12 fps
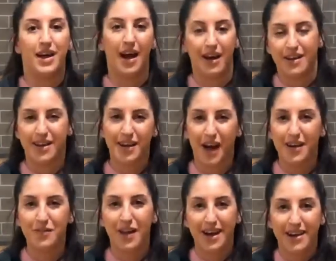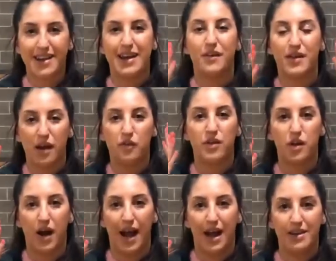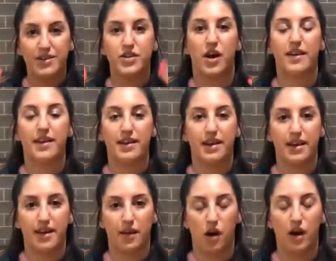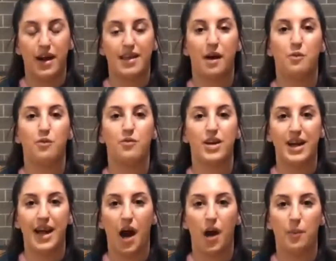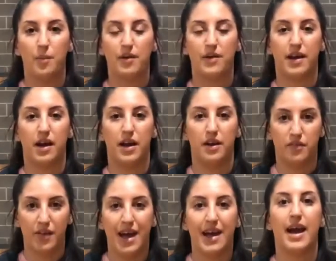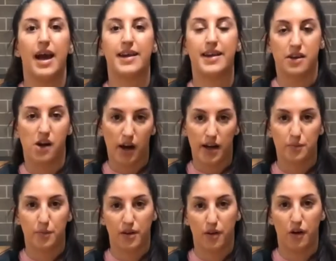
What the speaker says: yeah, just kind of like see yourself in your head dancing to this song, and that will really help you to kind of get started with